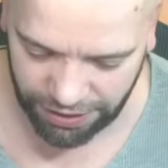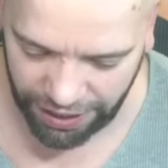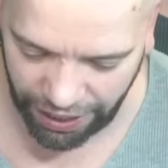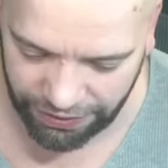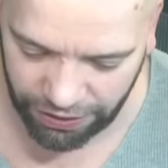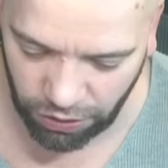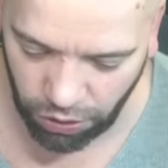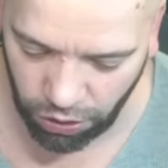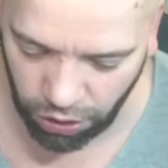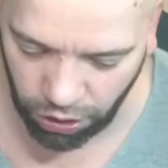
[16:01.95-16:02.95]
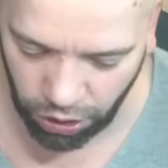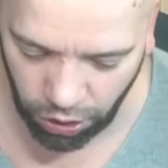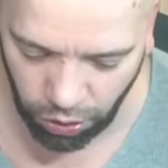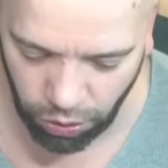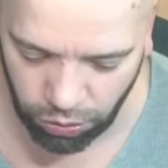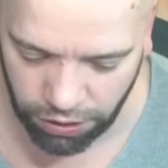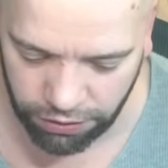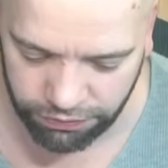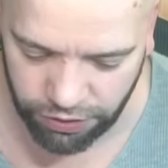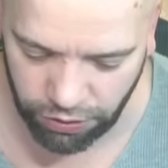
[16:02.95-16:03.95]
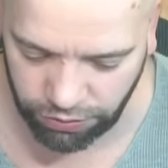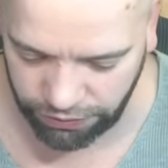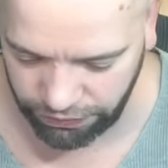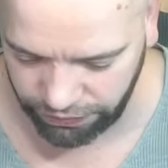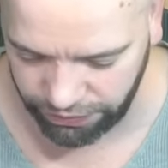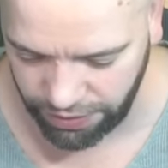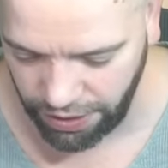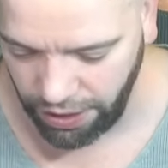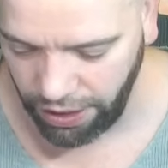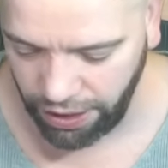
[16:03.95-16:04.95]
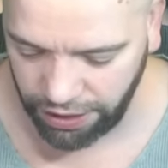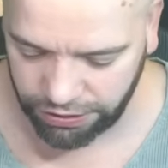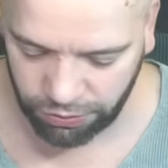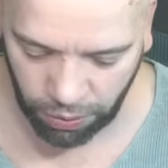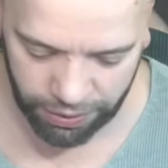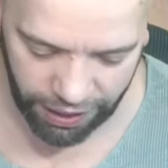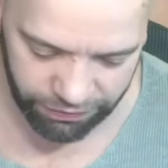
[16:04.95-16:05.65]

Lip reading: and then a whole load of tokens. So what we have